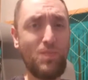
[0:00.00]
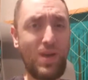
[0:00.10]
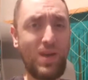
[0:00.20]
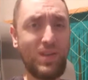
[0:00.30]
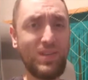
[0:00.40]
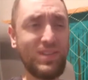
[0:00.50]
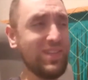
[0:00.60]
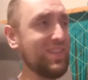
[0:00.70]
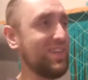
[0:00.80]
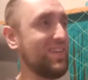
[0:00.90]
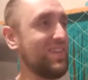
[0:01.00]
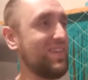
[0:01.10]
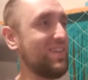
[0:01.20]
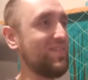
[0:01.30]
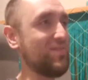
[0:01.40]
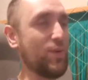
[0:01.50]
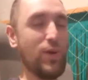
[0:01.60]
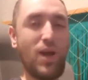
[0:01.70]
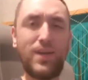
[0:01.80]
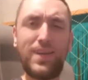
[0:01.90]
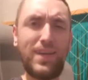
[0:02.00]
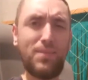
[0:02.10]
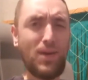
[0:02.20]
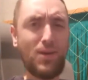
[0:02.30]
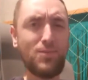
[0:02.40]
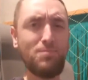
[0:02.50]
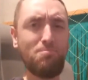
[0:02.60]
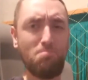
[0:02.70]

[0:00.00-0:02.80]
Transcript: bell for knocking him out.